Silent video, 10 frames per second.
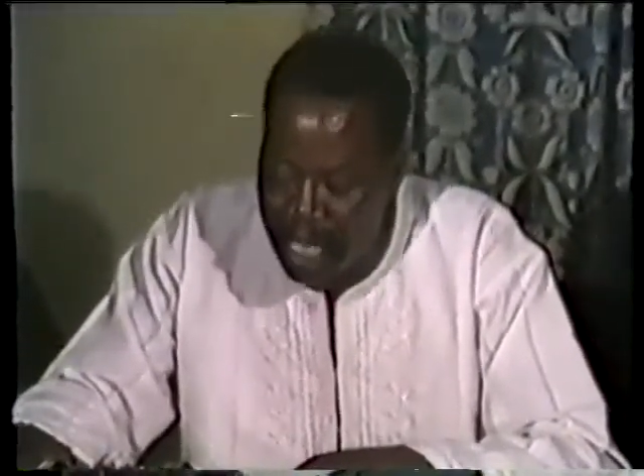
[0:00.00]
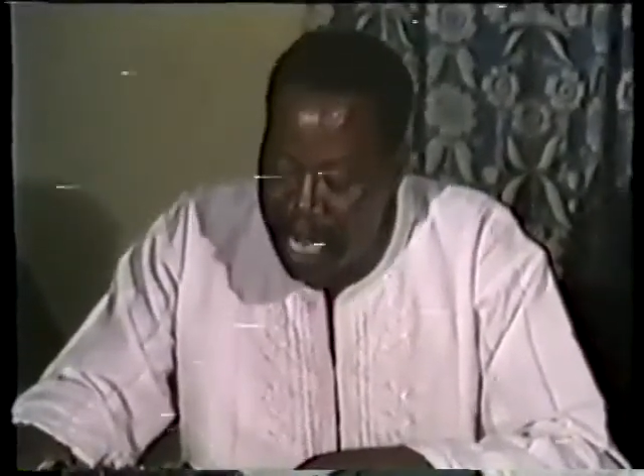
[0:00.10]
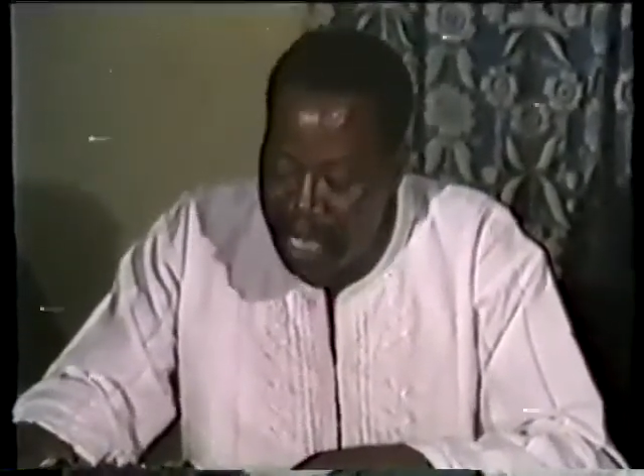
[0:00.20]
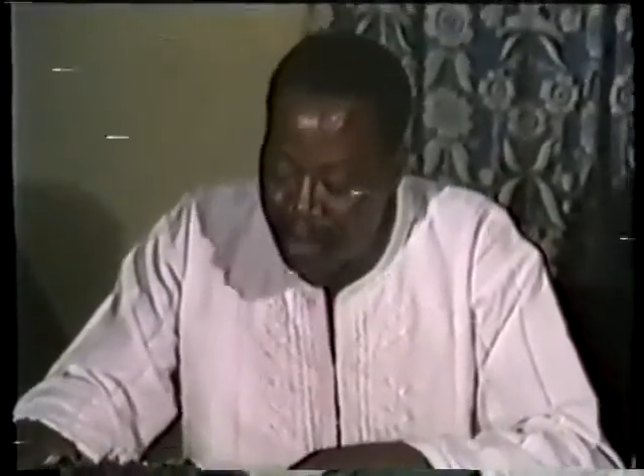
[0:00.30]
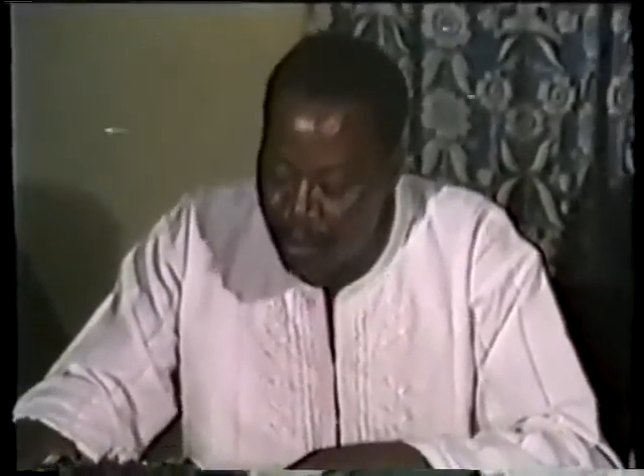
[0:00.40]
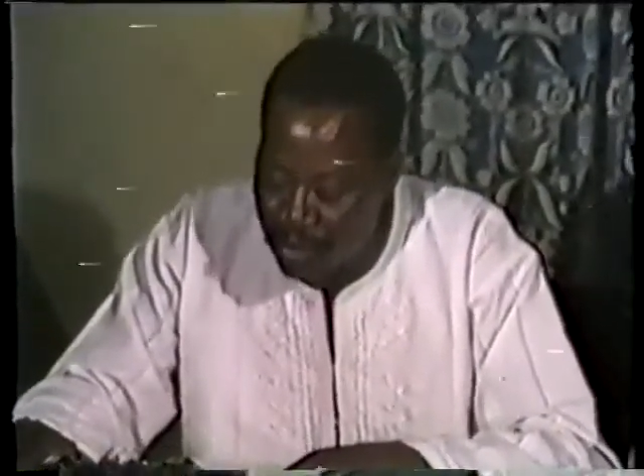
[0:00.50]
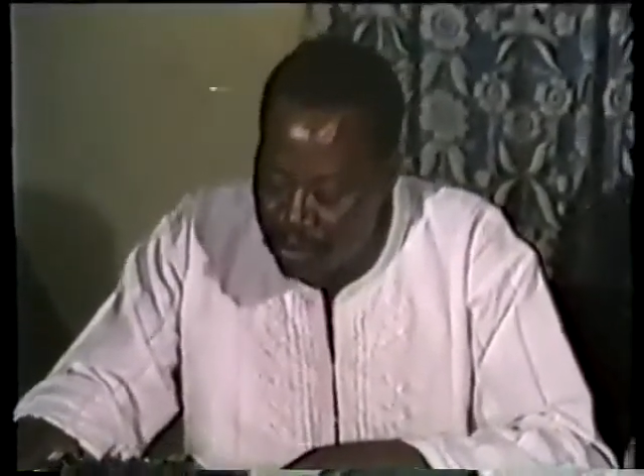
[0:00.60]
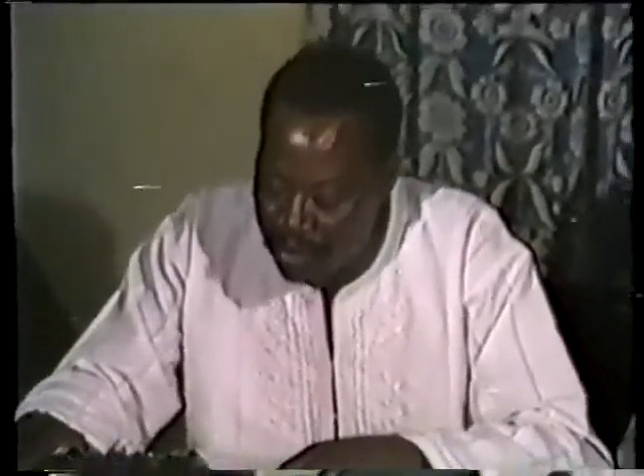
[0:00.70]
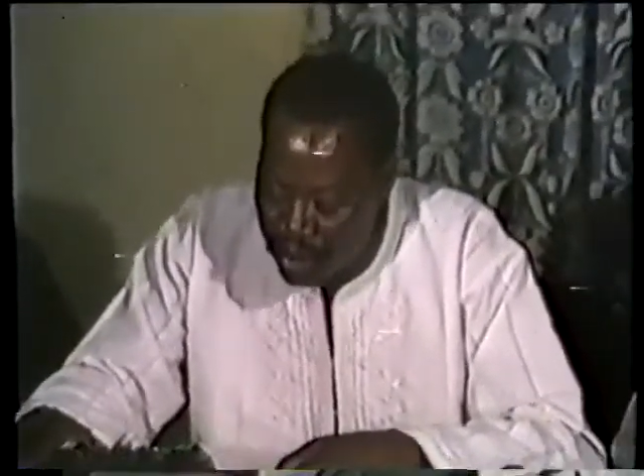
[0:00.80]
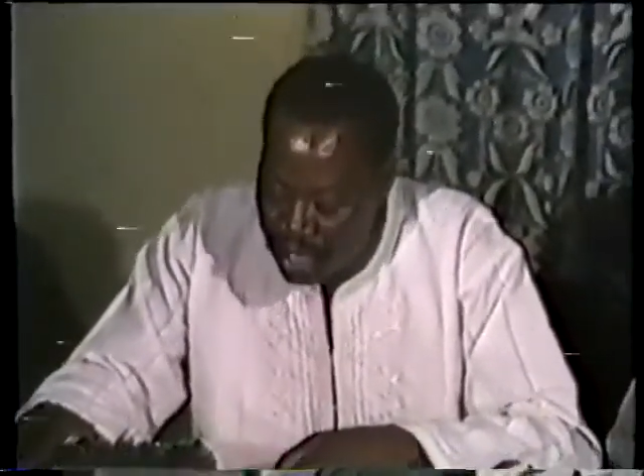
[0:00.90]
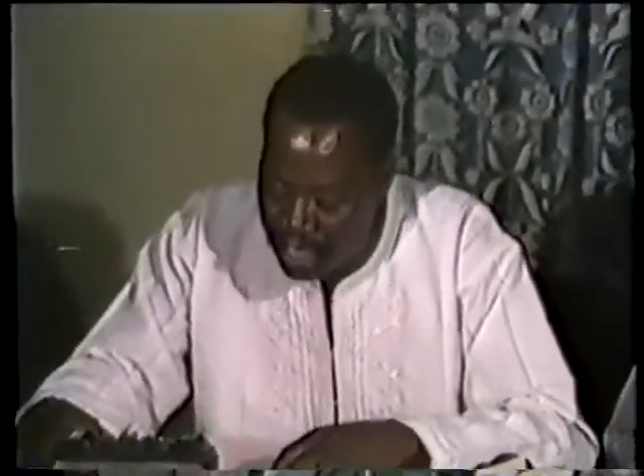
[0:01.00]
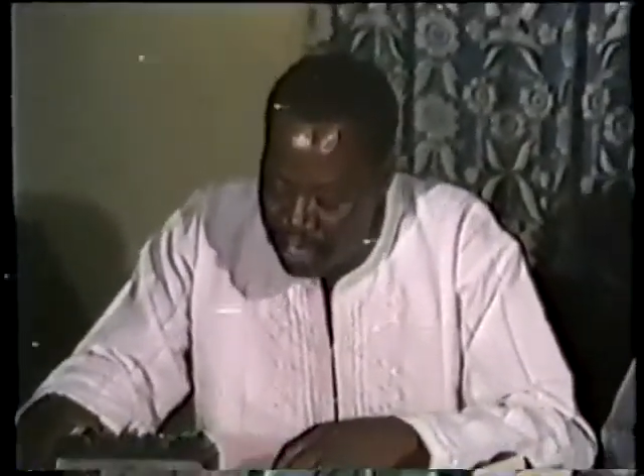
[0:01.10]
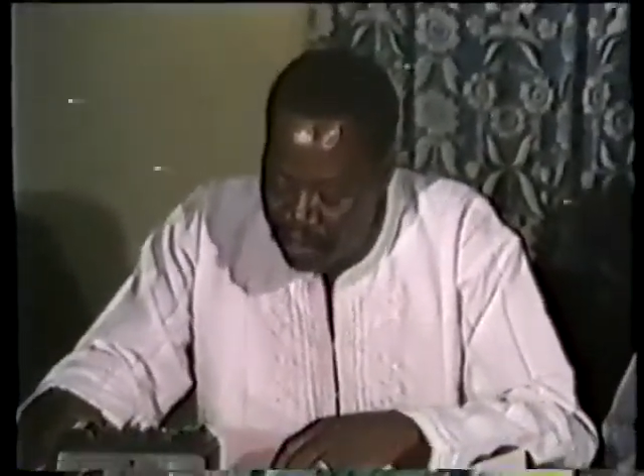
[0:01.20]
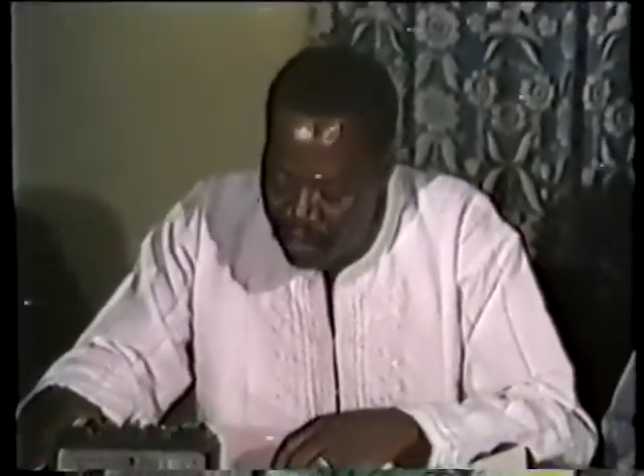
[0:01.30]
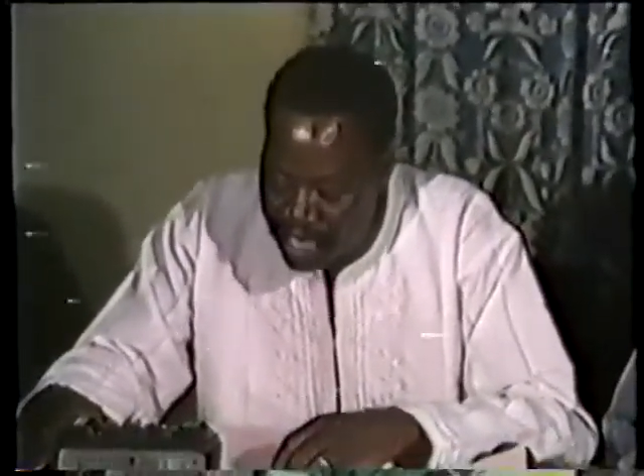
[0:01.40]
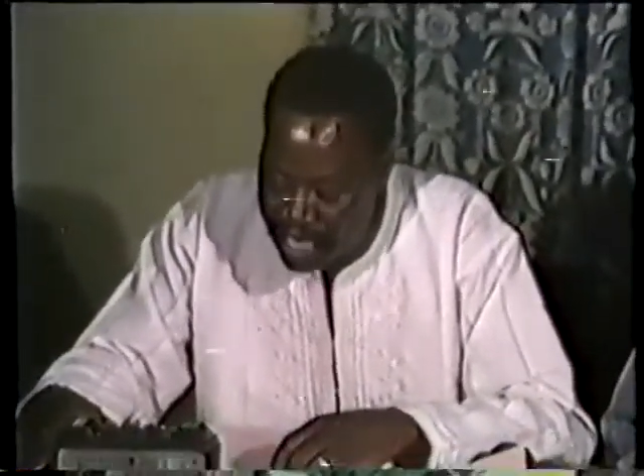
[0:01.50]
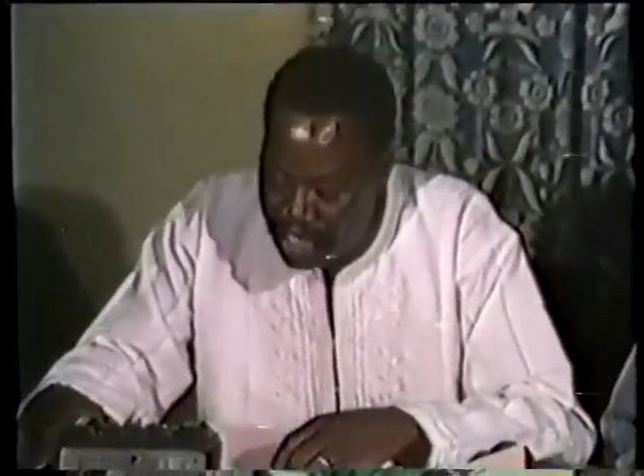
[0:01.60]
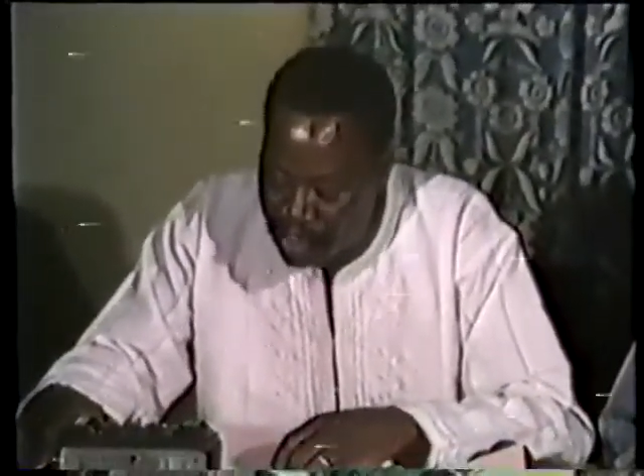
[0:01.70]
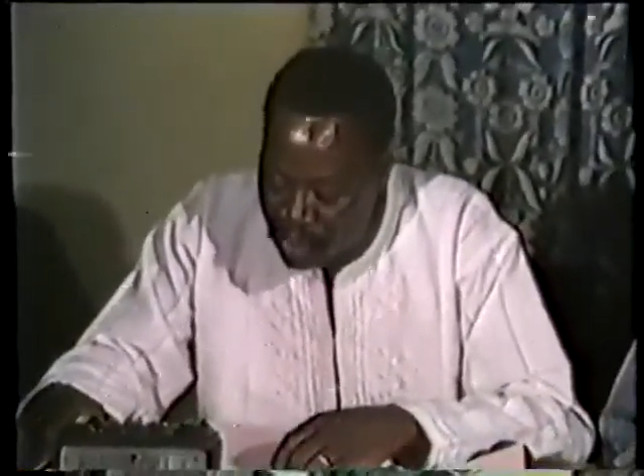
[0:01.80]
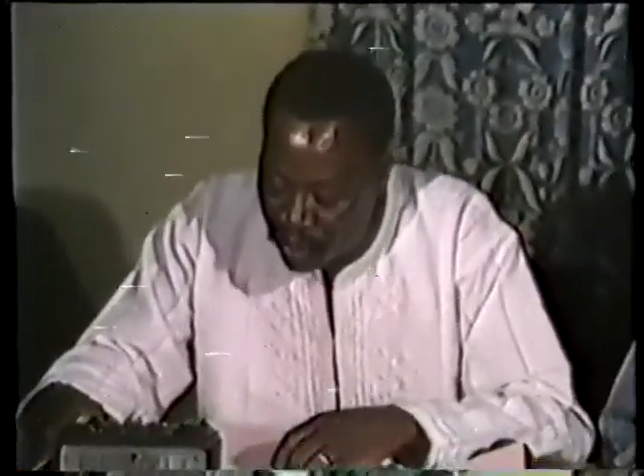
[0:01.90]
and who today
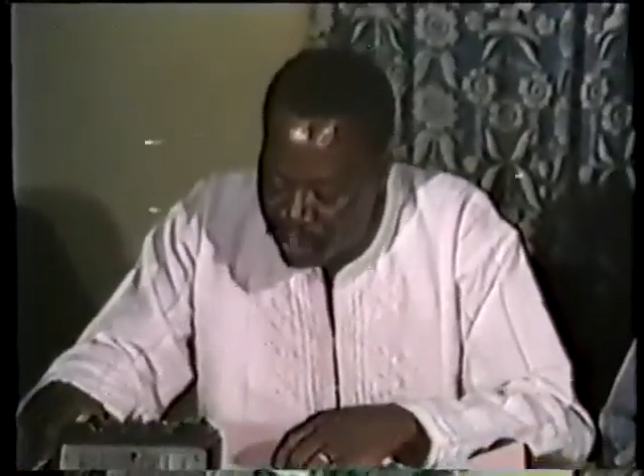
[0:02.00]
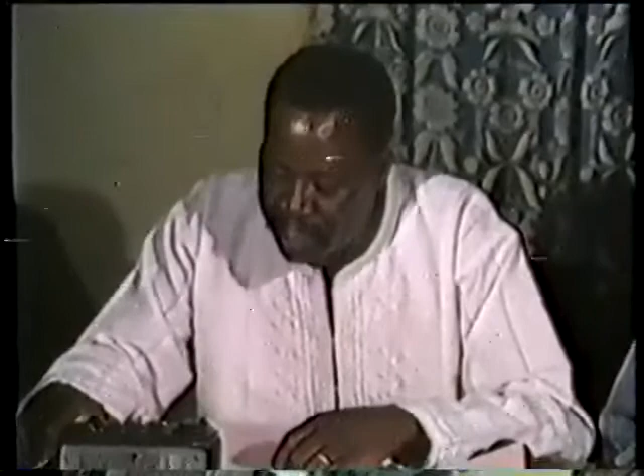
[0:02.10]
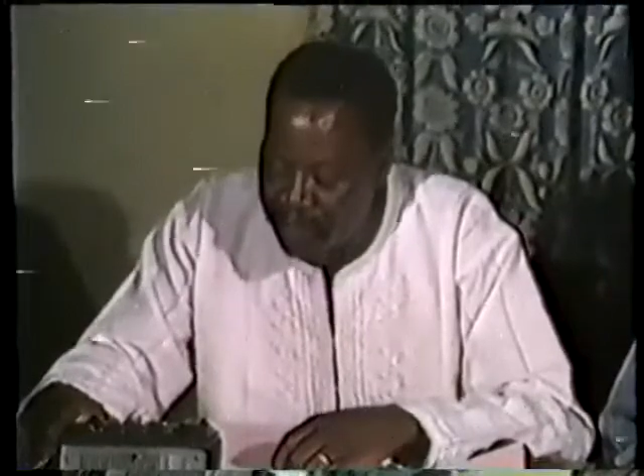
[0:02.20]
enjoys